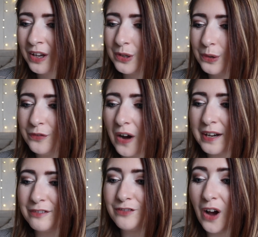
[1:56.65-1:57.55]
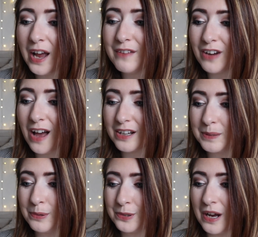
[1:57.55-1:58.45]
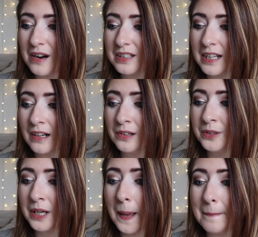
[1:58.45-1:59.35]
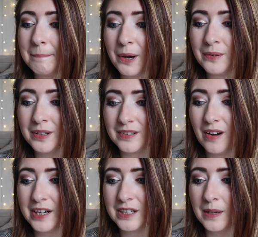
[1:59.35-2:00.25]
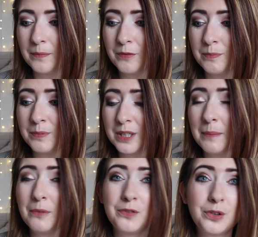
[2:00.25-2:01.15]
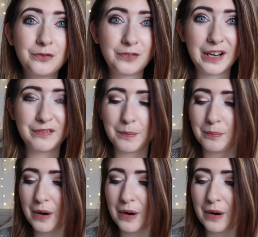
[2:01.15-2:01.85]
You'll find 5 luxe products, including a bonus item from some of your favourite